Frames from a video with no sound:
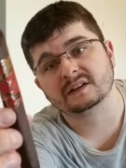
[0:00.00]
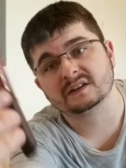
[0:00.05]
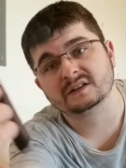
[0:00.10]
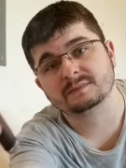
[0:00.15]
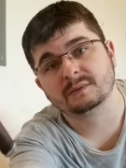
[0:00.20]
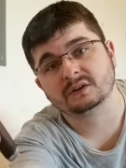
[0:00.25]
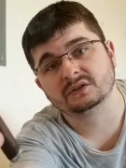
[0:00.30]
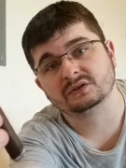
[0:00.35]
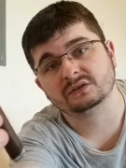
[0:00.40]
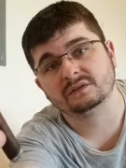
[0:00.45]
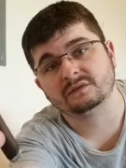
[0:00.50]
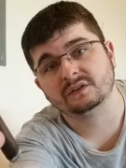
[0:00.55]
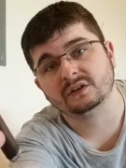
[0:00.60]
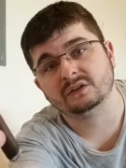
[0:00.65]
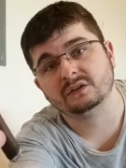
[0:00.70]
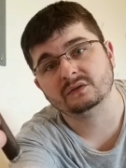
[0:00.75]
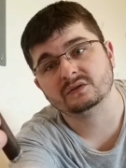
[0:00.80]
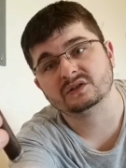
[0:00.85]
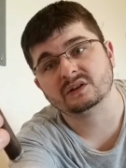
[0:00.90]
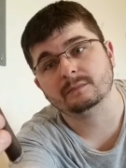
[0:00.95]
especially if you
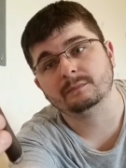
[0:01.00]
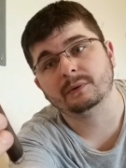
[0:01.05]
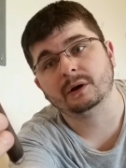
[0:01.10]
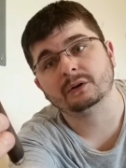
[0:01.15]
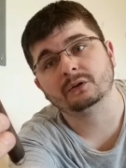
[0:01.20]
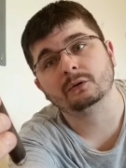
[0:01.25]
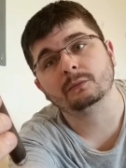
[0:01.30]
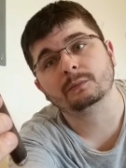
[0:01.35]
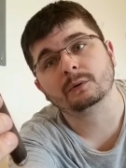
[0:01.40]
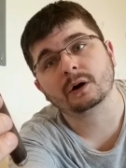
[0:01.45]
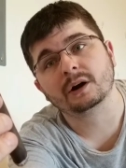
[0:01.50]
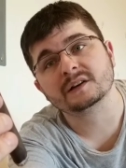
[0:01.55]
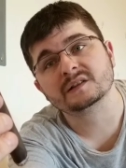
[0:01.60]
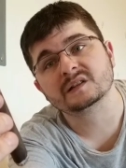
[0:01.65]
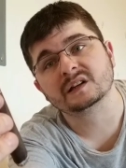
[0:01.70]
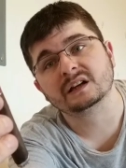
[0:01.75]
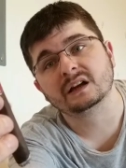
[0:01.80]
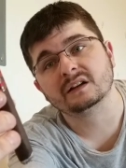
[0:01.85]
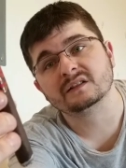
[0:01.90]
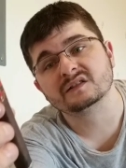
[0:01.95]
do some bundle
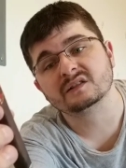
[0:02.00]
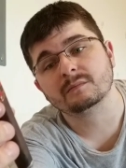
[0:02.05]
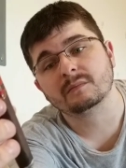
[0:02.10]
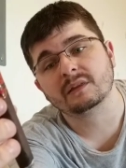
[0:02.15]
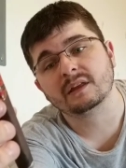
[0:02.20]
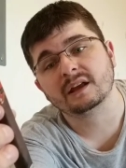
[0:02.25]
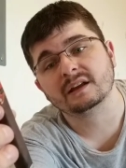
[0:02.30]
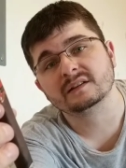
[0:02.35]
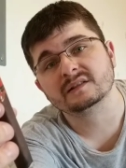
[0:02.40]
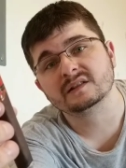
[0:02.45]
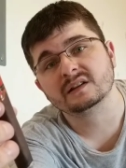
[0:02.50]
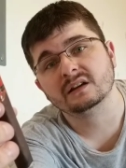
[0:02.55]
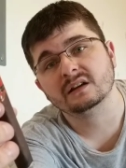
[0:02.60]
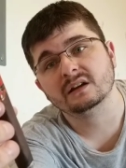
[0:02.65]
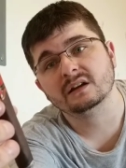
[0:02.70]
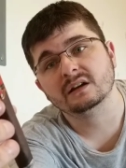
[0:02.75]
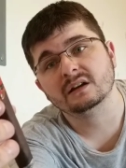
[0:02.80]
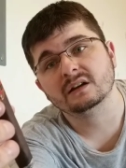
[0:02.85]
pricing on some things.